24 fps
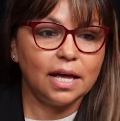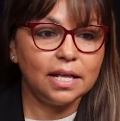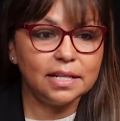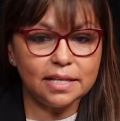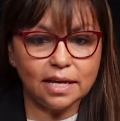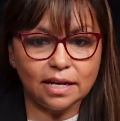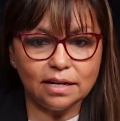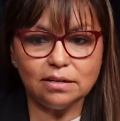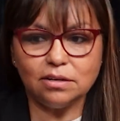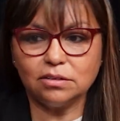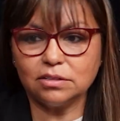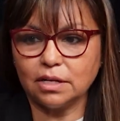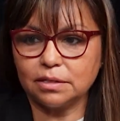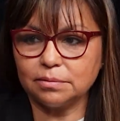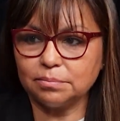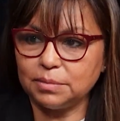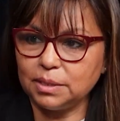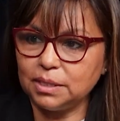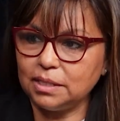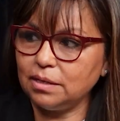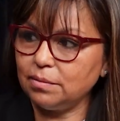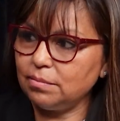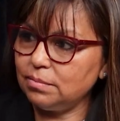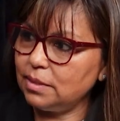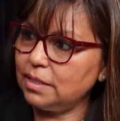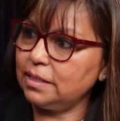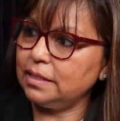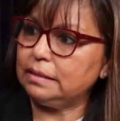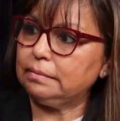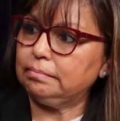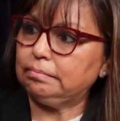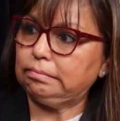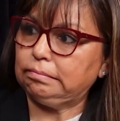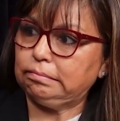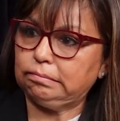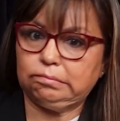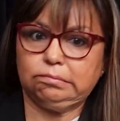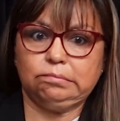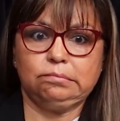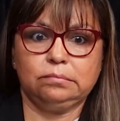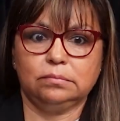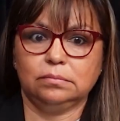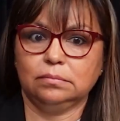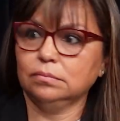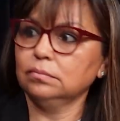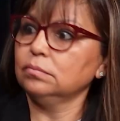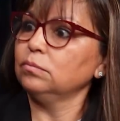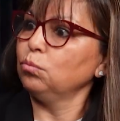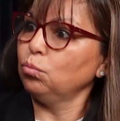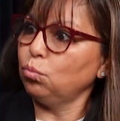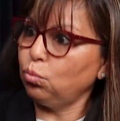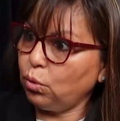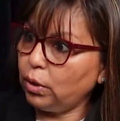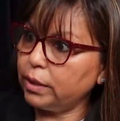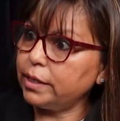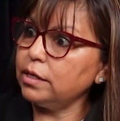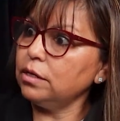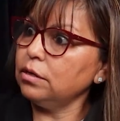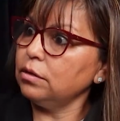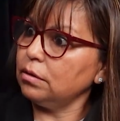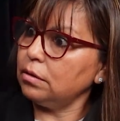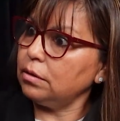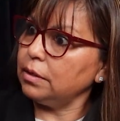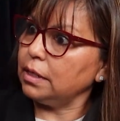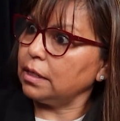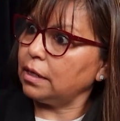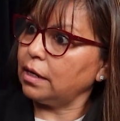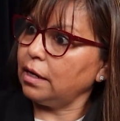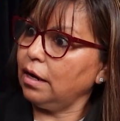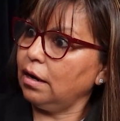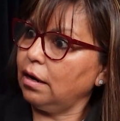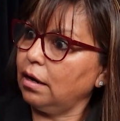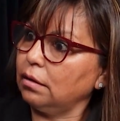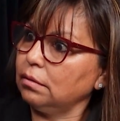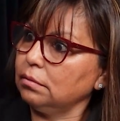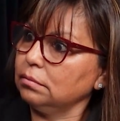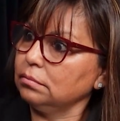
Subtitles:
And they look at me and like, what are you doing here?